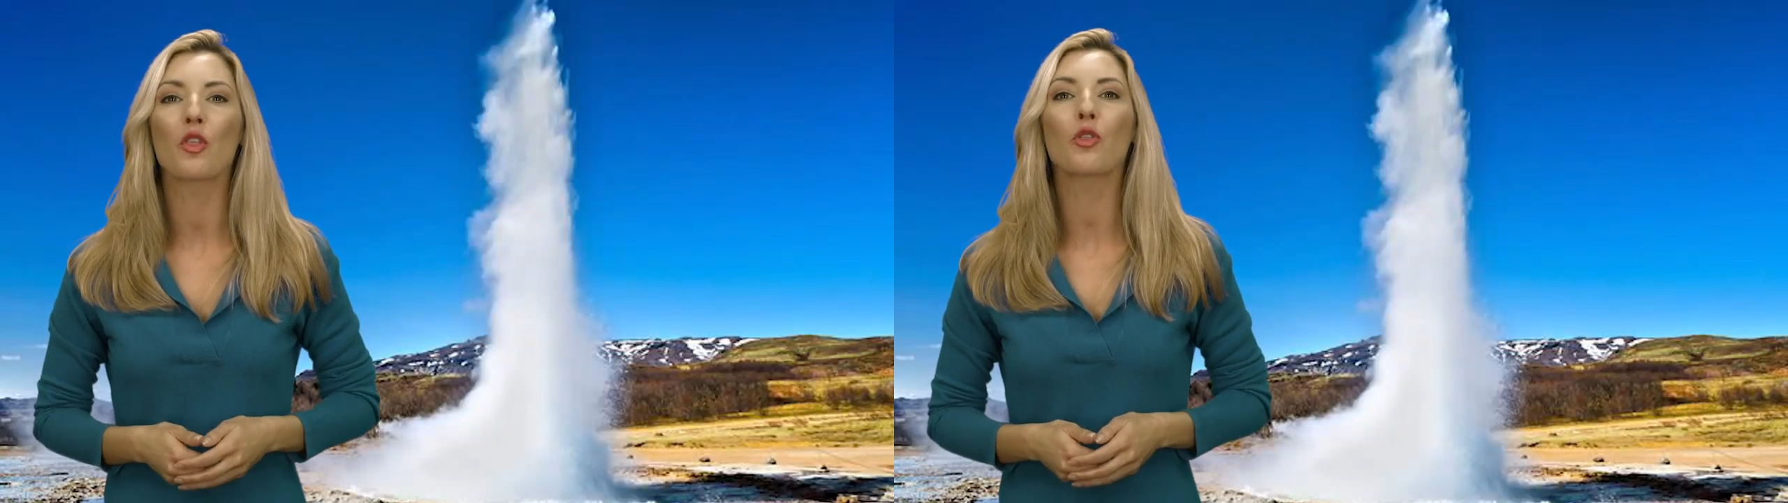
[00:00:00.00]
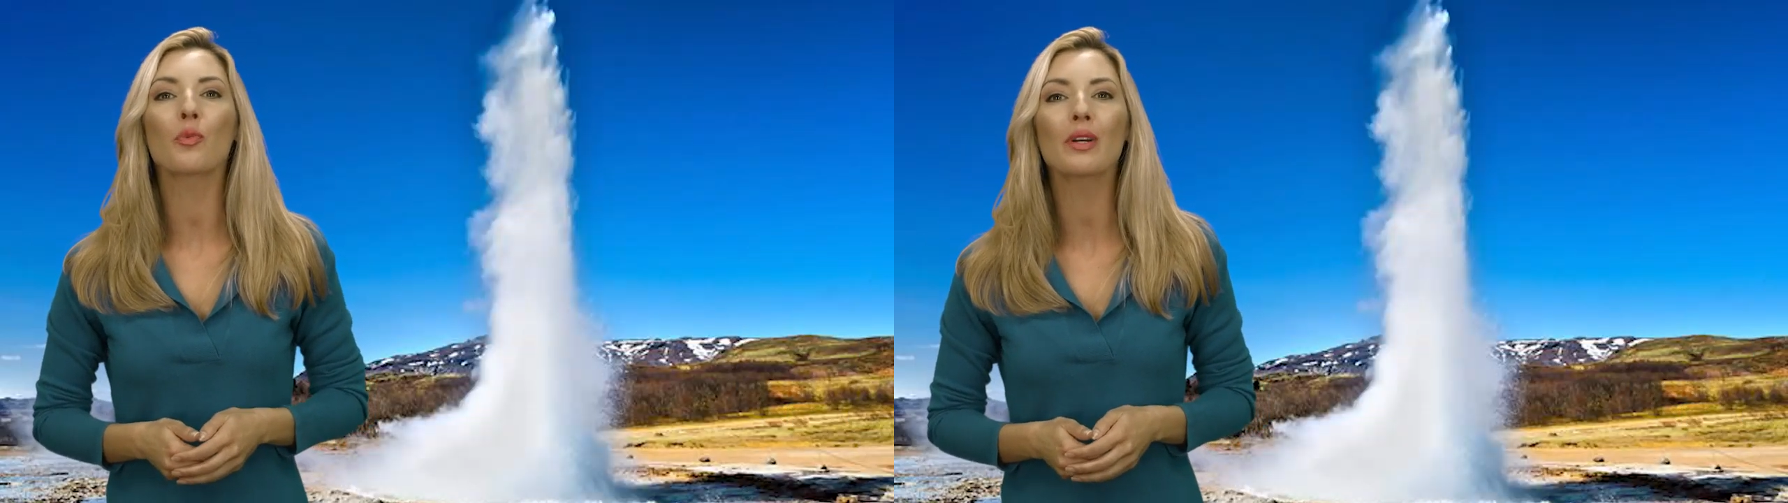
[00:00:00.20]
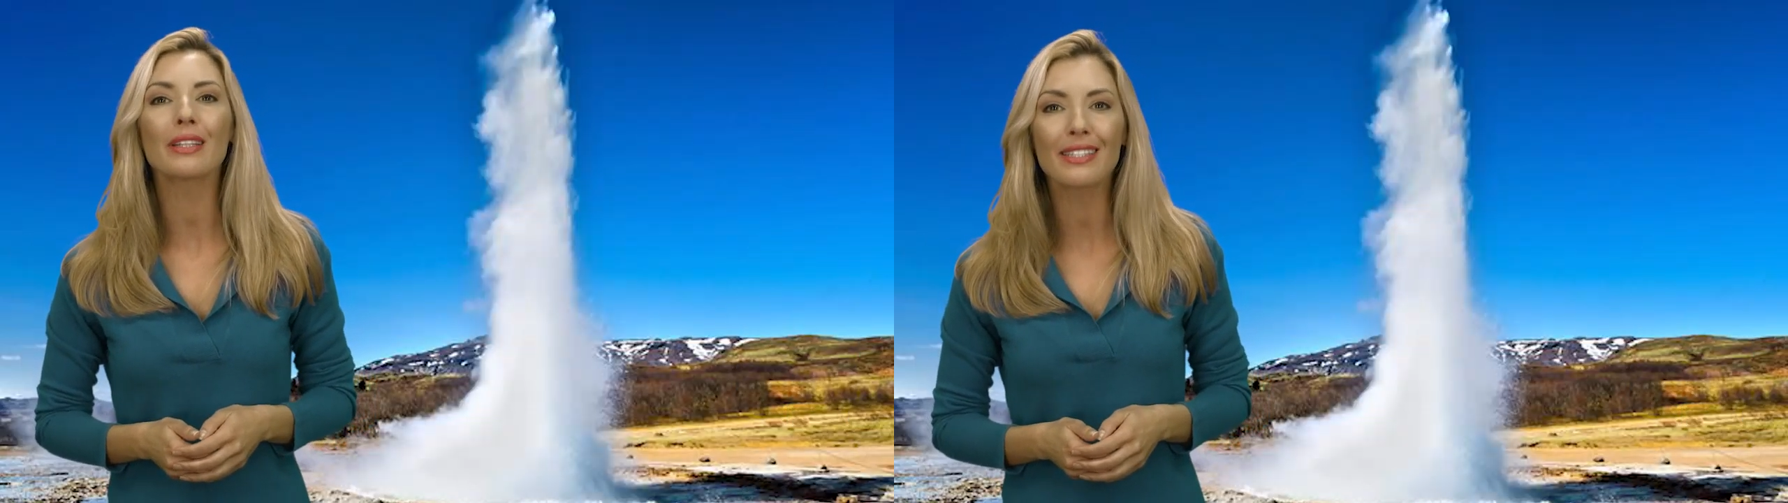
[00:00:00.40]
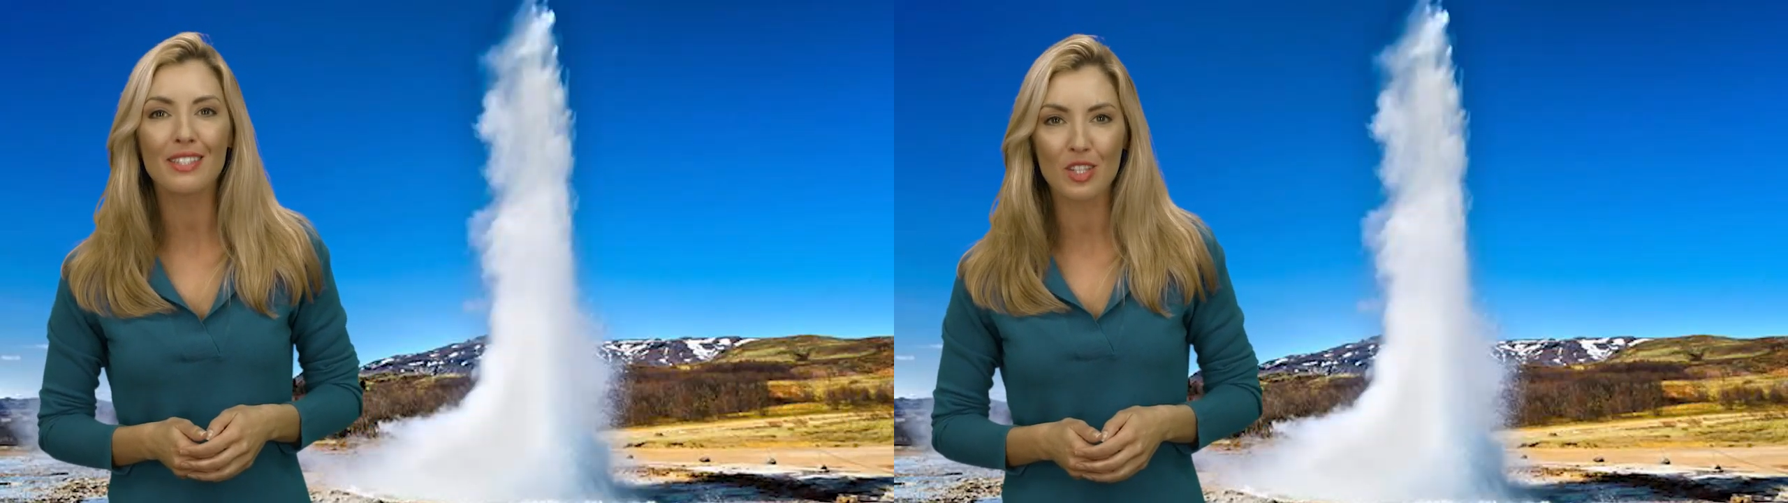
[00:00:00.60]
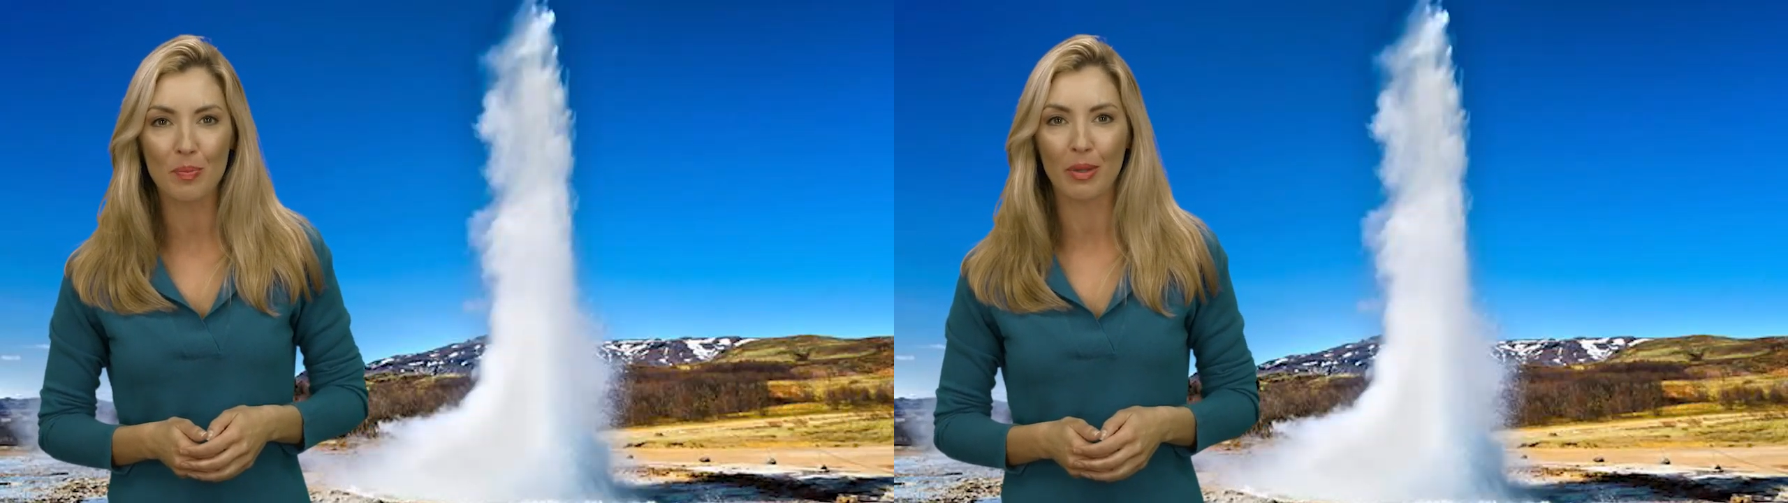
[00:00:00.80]
the thrilling
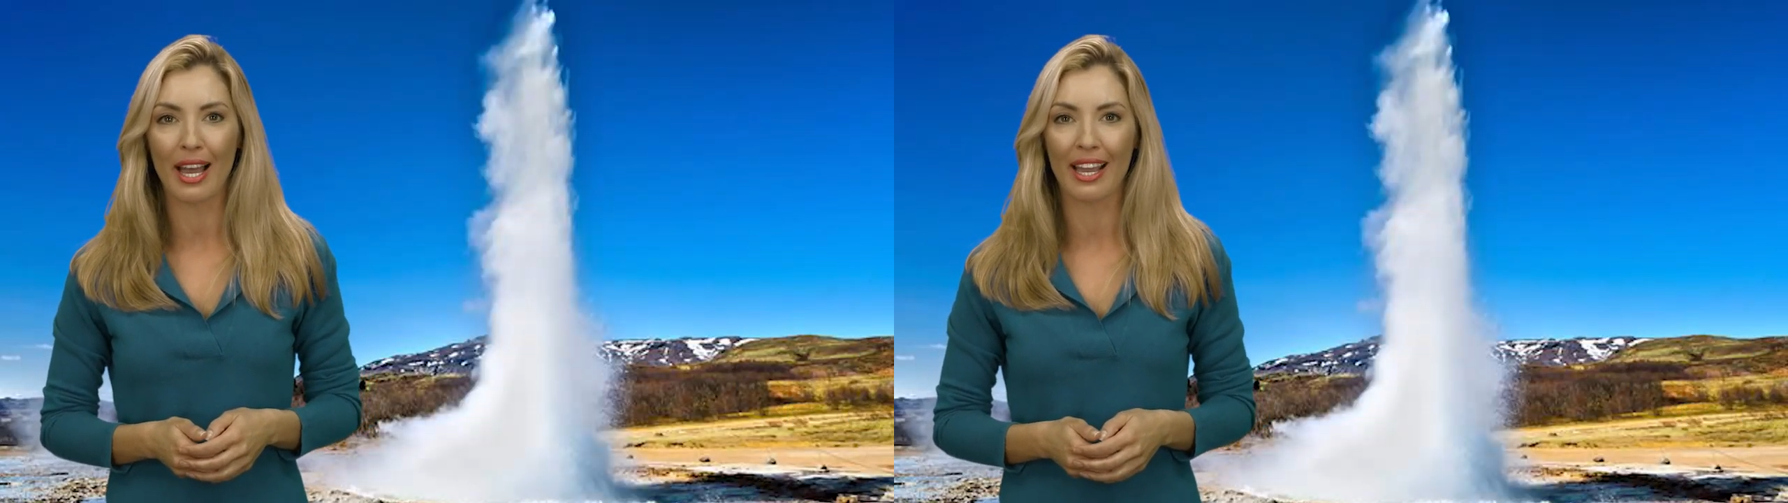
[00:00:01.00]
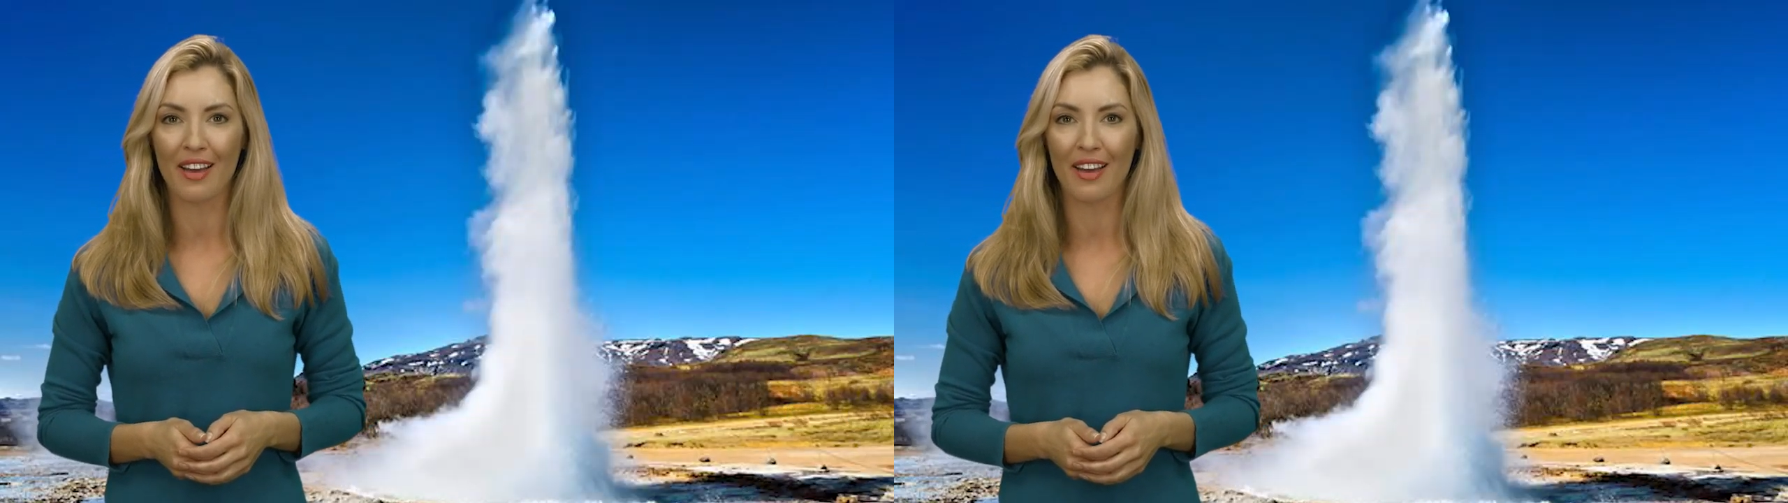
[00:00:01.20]
display